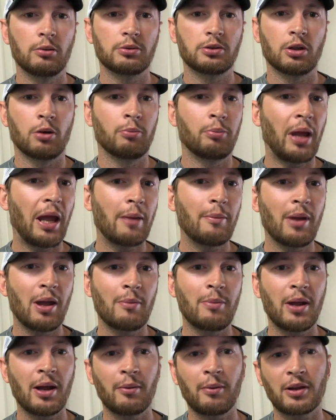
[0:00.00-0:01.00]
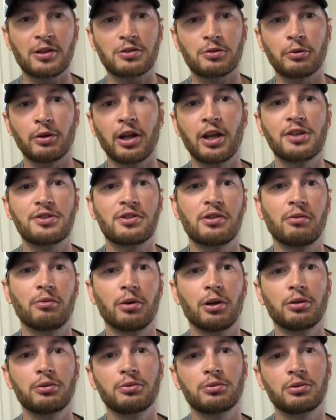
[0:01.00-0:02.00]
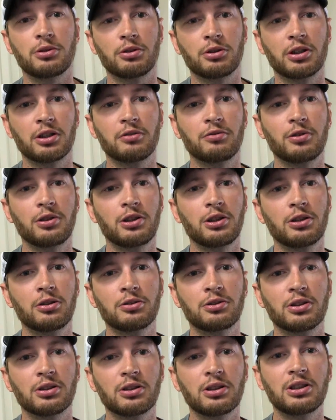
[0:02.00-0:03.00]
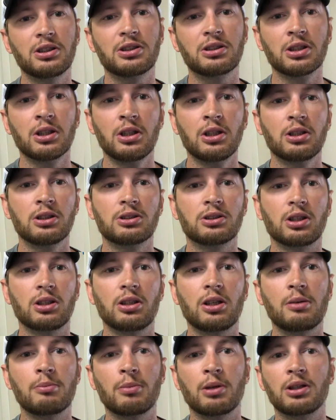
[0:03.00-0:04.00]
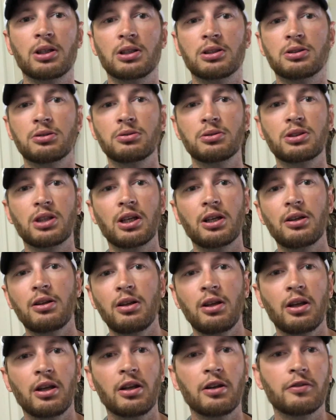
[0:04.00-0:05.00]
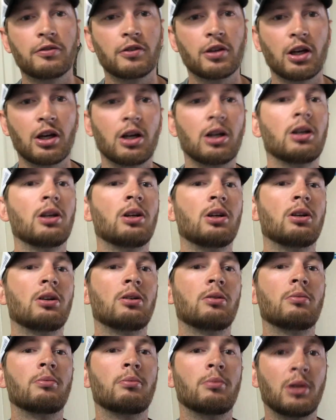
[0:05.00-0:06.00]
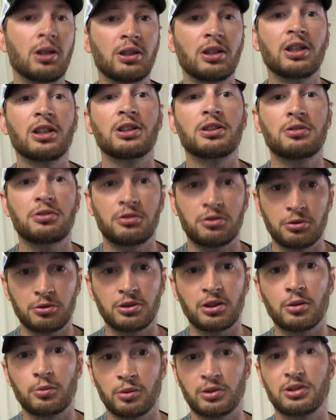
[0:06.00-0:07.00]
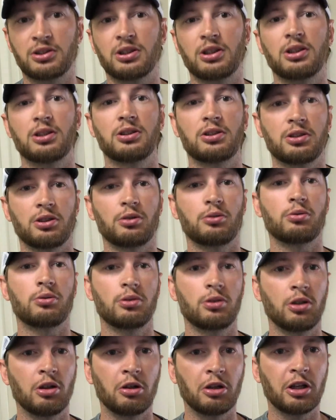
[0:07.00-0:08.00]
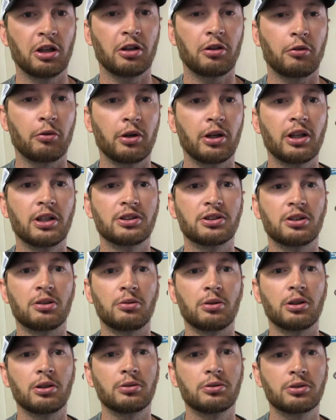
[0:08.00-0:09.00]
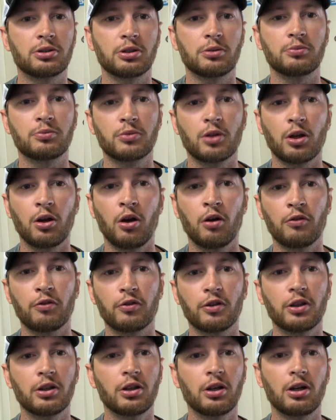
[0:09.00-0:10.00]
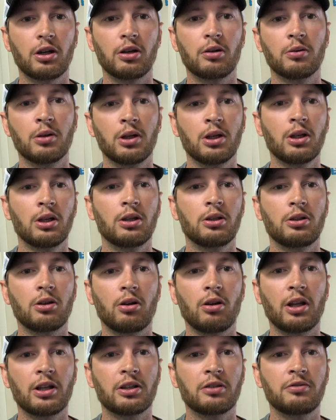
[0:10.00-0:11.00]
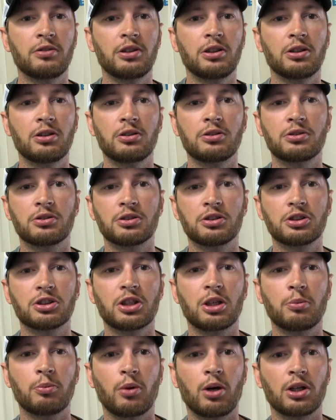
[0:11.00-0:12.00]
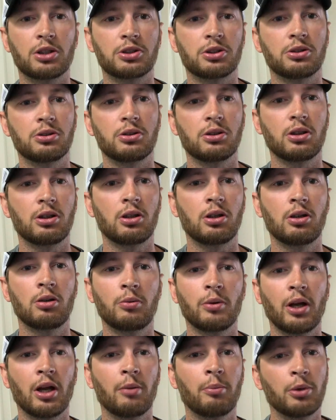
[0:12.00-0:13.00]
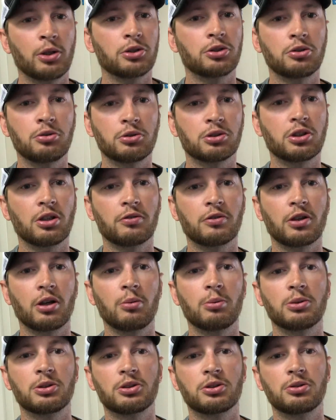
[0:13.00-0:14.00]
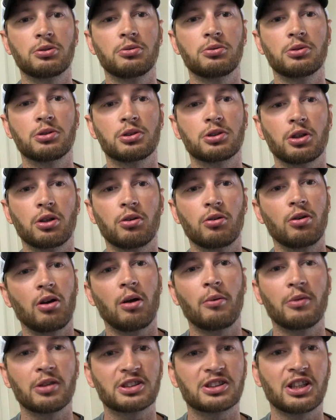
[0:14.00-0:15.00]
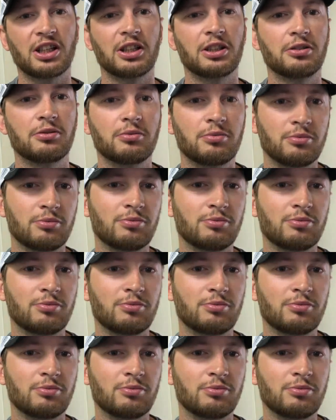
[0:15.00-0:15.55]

So bam, bam, bam, that's 3 days in a row. You'll get videos at least Sunday, Monday, Tuesday, if not Monday, Tuesday, Wednesday. So you'll get 3 days in a row. So hopefully y'all like the videos, and just keep watching. We got a bunch of new stuff coming soon, so I'm excited.